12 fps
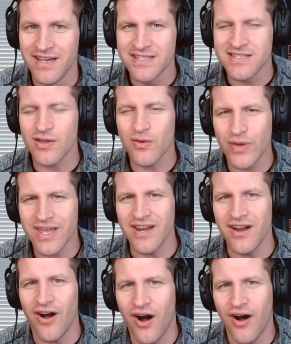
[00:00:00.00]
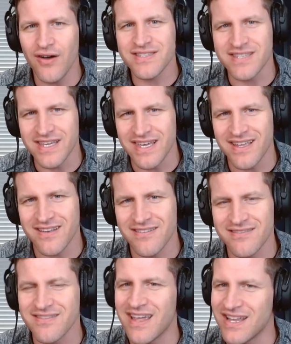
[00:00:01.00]
so that we can all see it
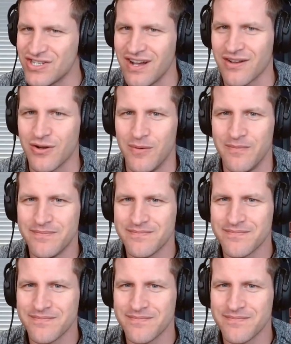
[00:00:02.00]
and chuckle.